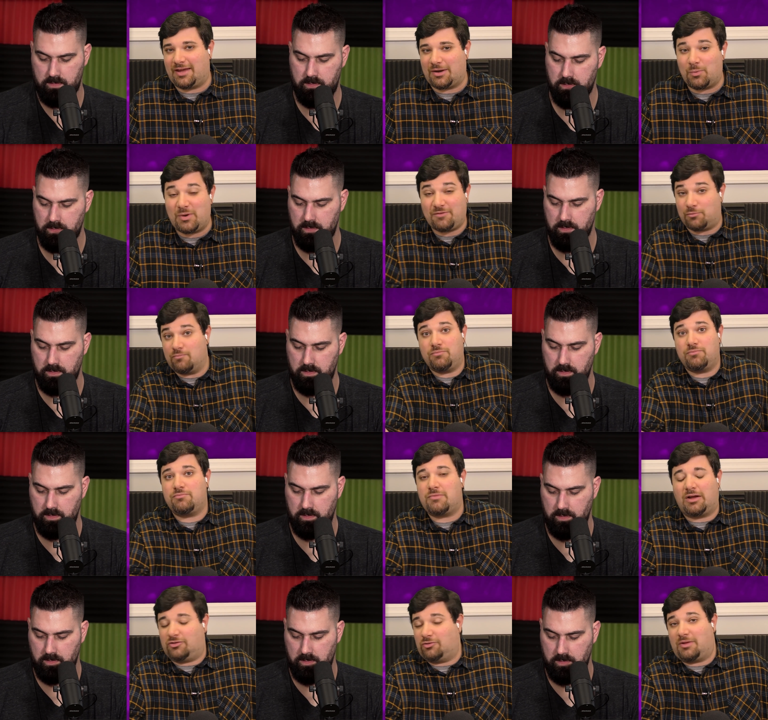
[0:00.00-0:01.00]
Speaker 1: like, we...
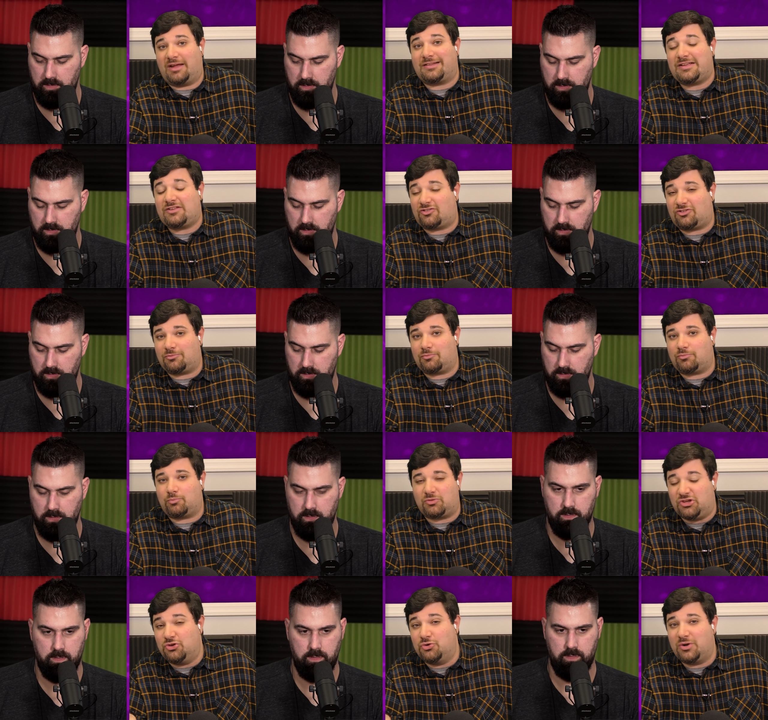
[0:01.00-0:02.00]
At least
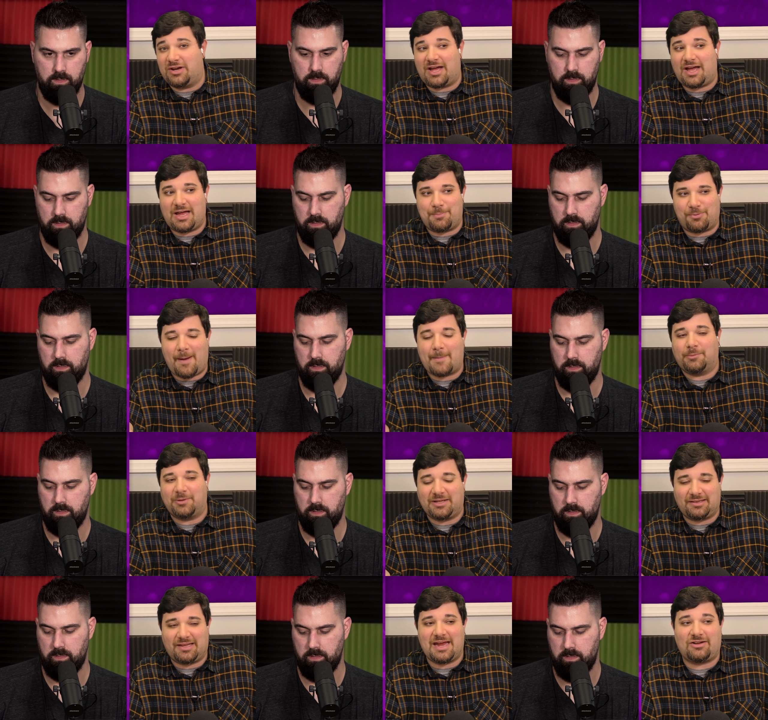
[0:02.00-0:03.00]
you and I
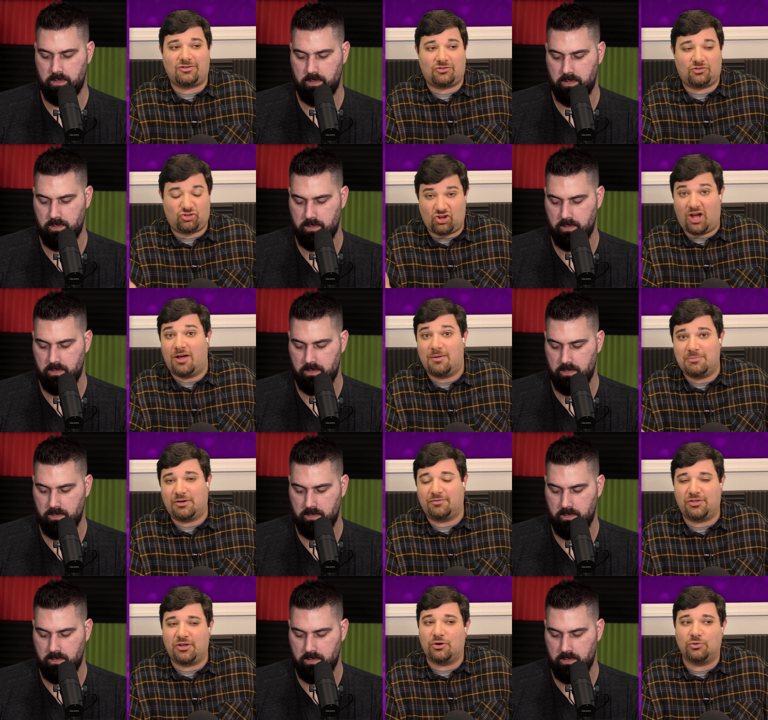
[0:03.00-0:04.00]
probably liked some
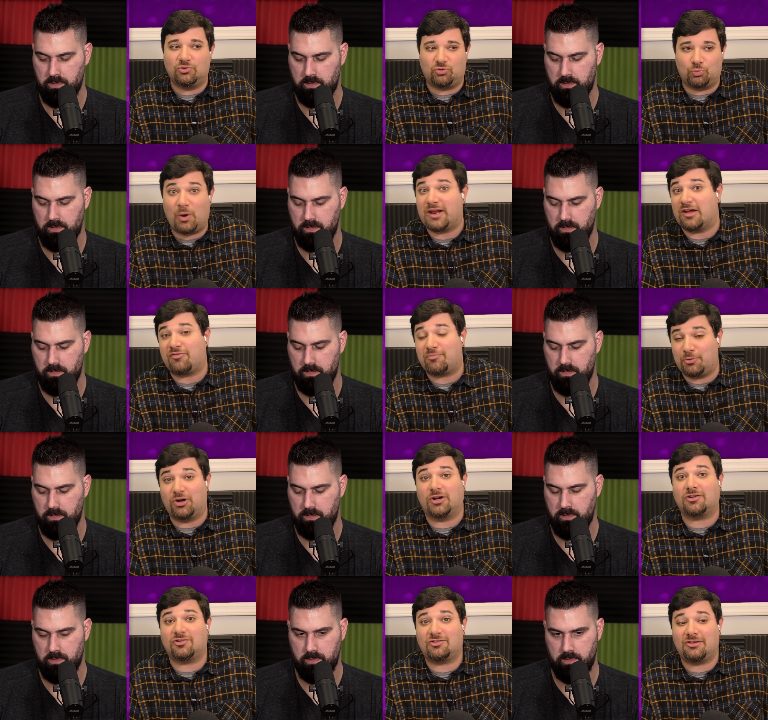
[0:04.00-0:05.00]
of those what-if
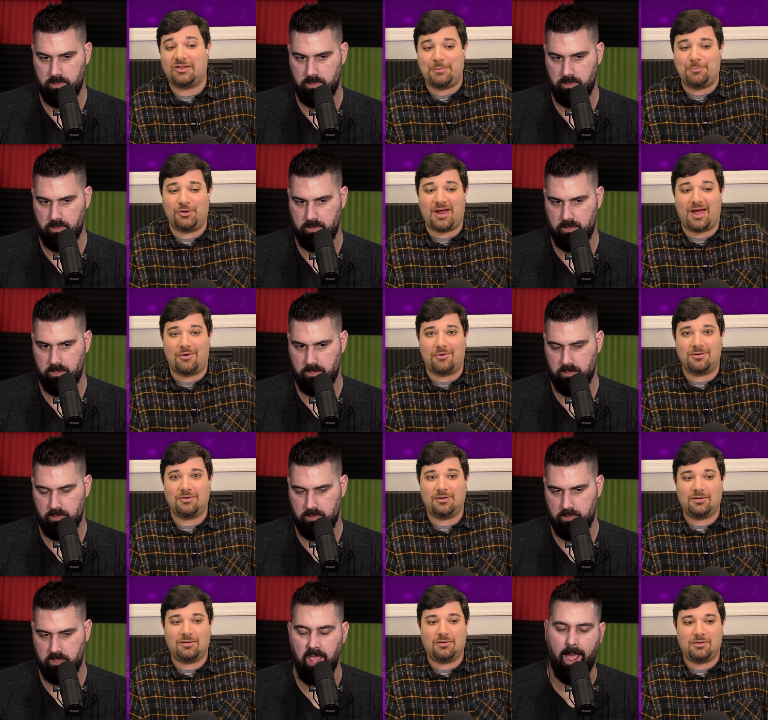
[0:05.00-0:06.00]
books they put out.
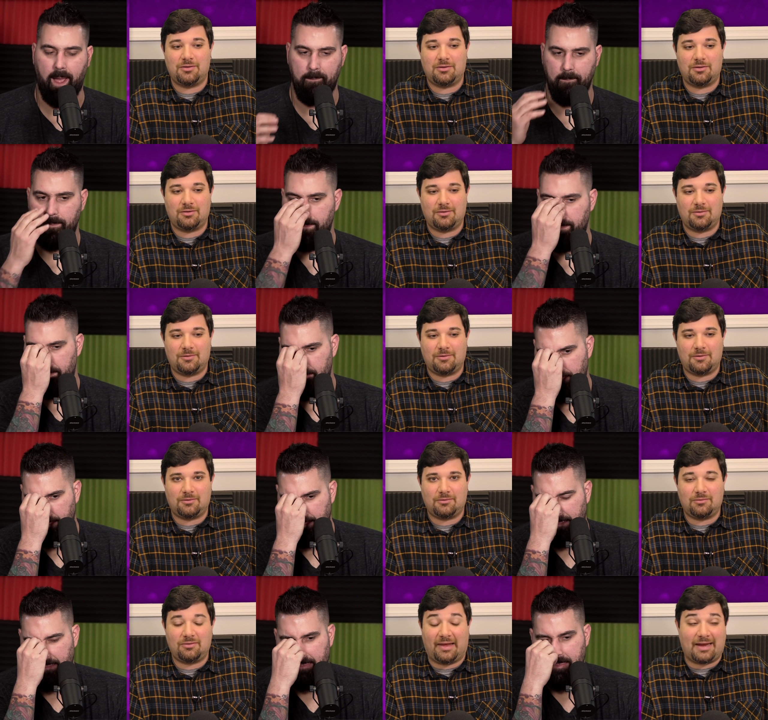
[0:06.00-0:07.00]
Speaker 2: Yeah.
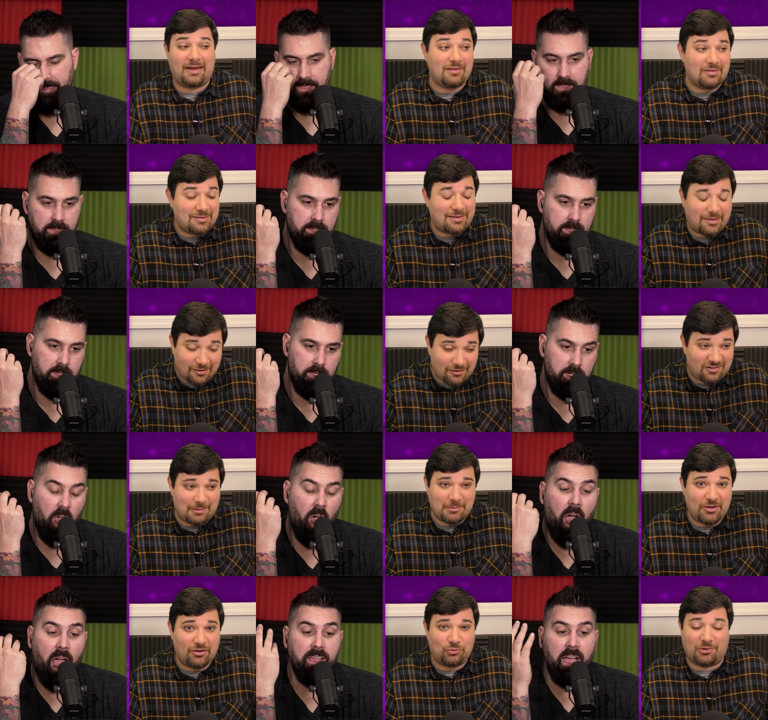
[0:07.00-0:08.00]
Speaker 1: Like...
Speaker 2: Some
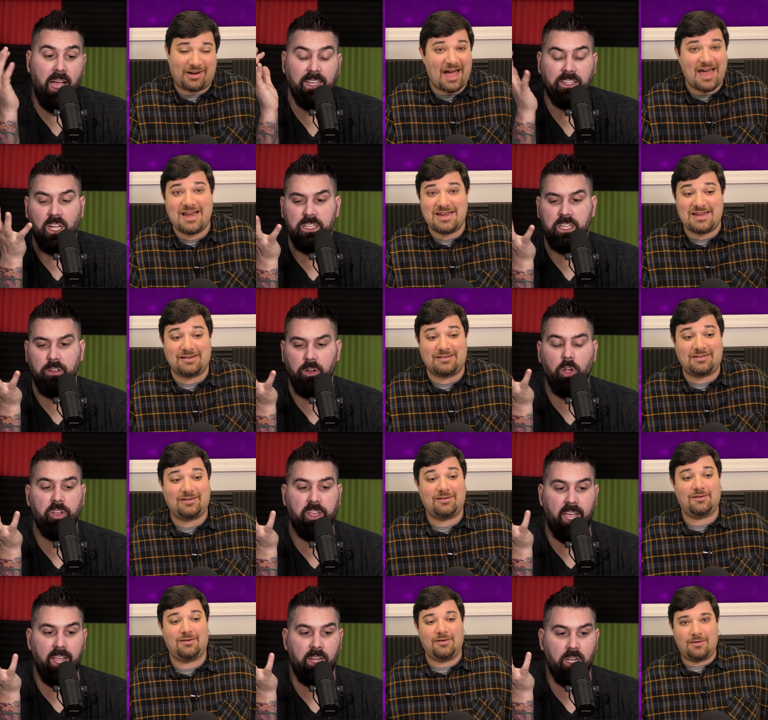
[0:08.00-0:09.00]
of those I thought they were
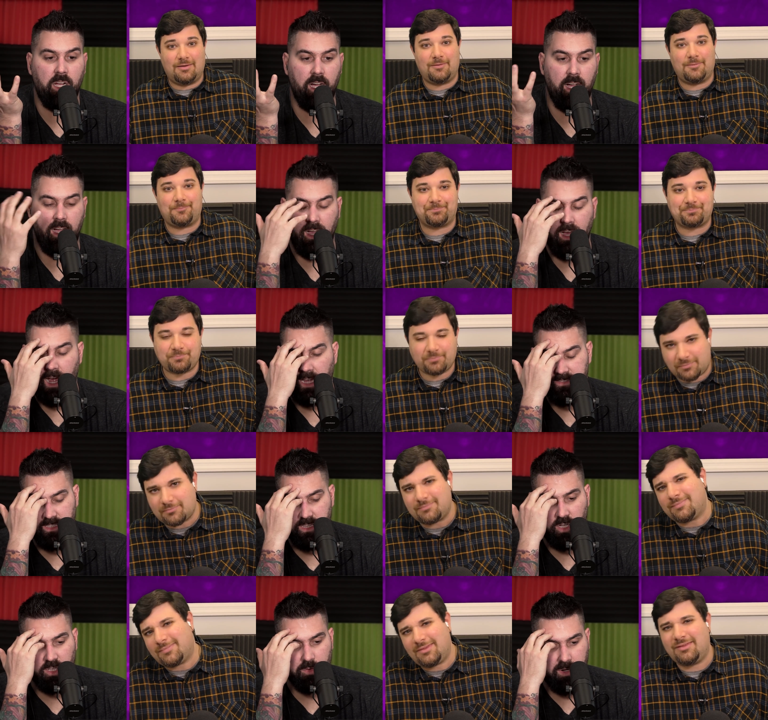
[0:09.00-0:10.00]
okay. I'd
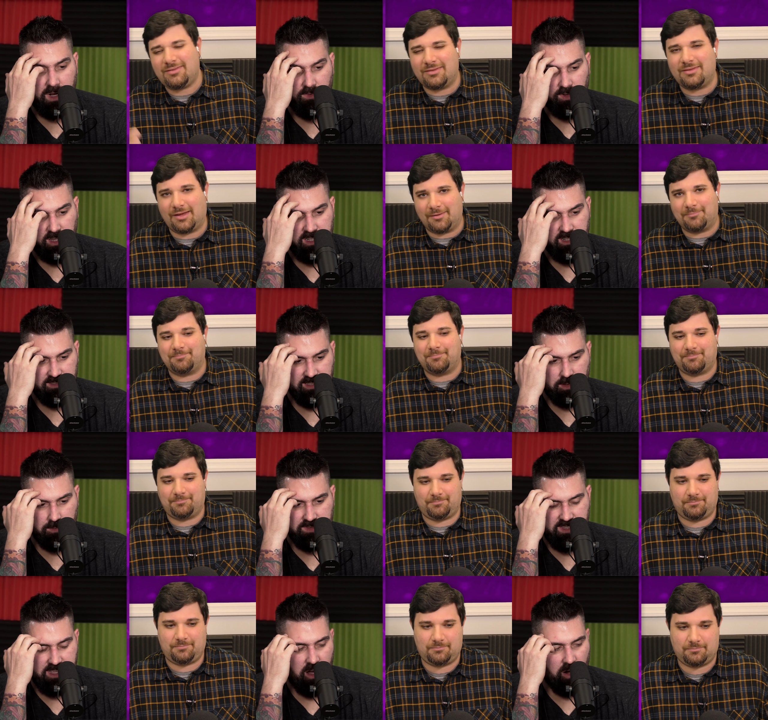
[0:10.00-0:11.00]
say the only one I really disliked
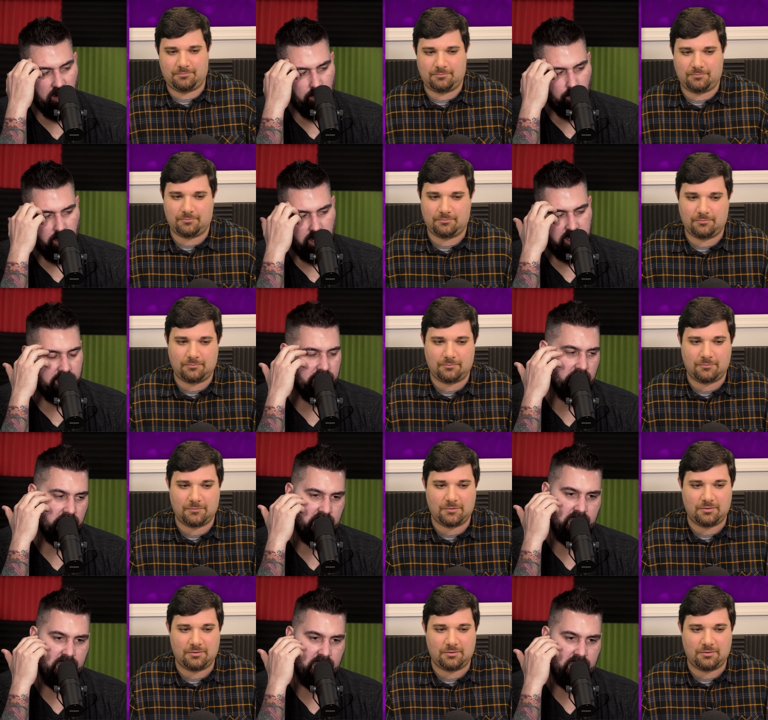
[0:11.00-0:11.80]
was the artwork and the